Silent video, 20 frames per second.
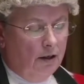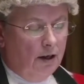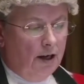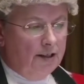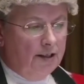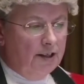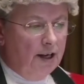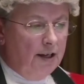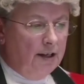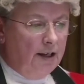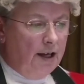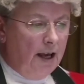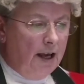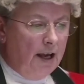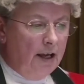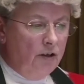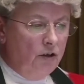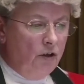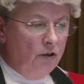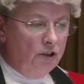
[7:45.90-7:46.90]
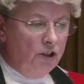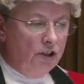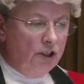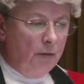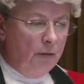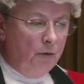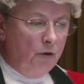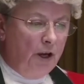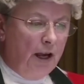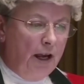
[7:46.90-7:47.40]
I take care not to
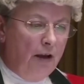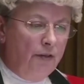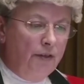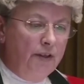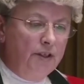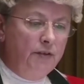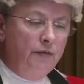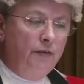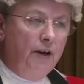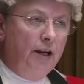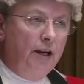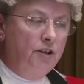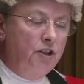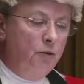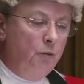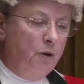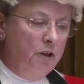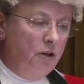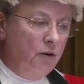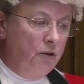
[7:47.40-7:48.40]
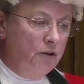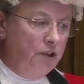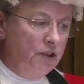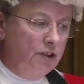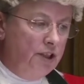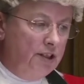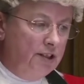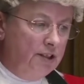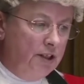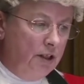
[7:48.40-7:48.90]
double count this factor with your
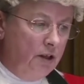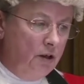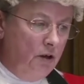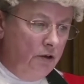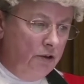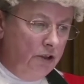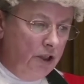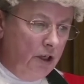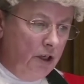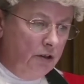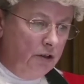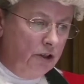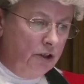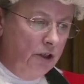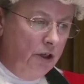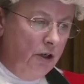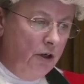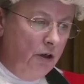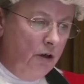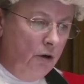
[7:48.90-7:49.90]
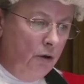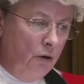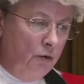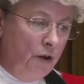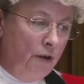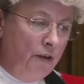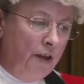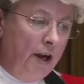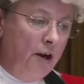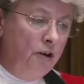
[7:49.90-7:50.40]
sadistic conduct,
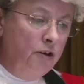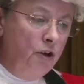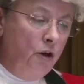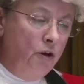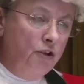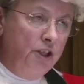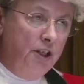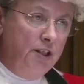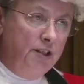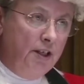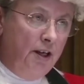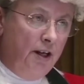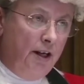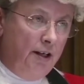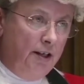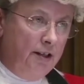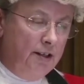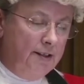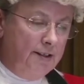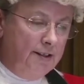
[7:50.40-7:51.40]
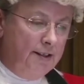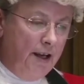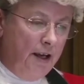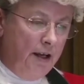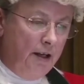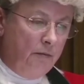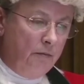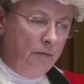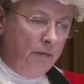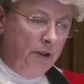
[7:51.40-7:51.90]
although they are not entirely the
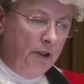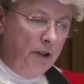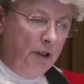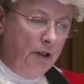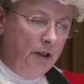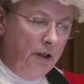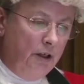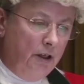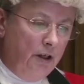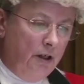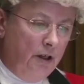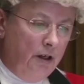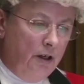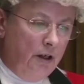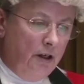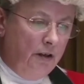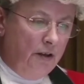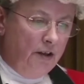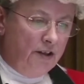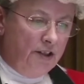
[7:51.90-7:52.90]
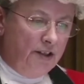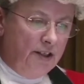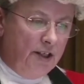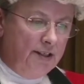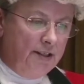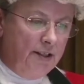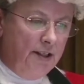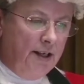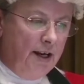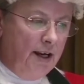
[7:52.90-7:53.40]
same. The
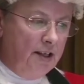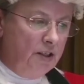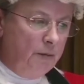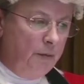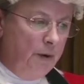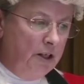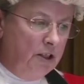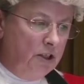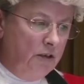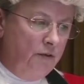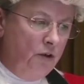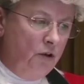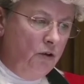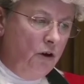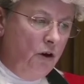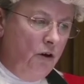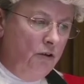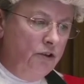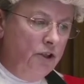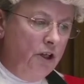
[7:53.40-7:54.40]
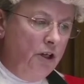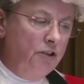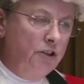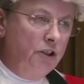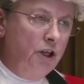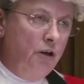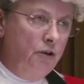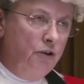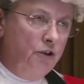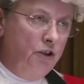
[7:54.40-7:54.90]
sadistic aspect of your
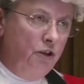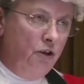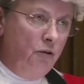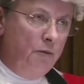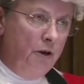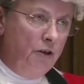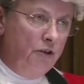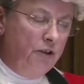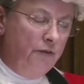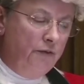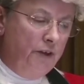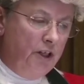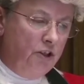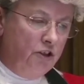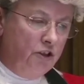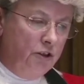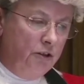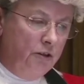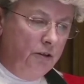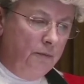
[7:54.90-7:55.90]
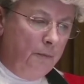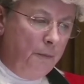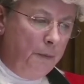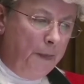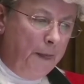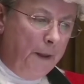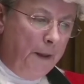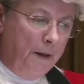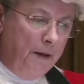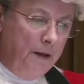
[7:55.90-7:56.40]
conduct goes to your motivation.
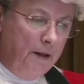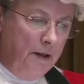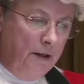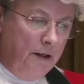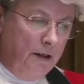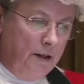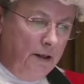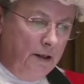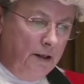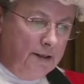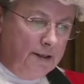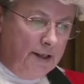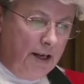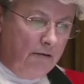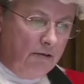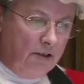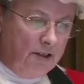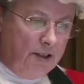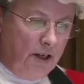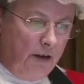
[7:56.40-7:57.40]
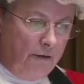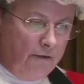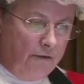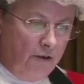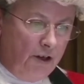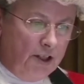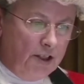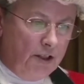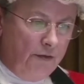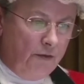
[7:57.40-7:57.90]
Sarah's
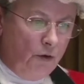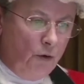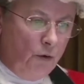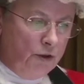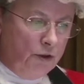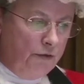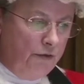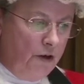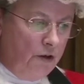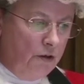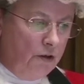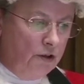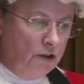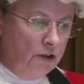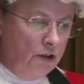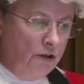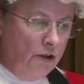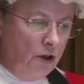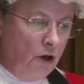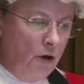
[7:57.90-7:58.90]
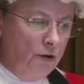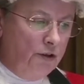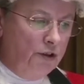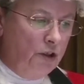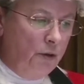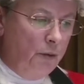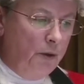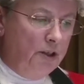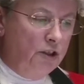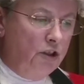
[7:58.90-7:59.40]
suffering is, of course, focused on the
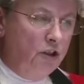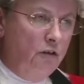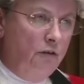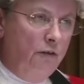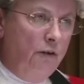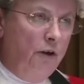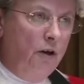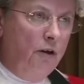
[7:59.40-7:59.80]
consequence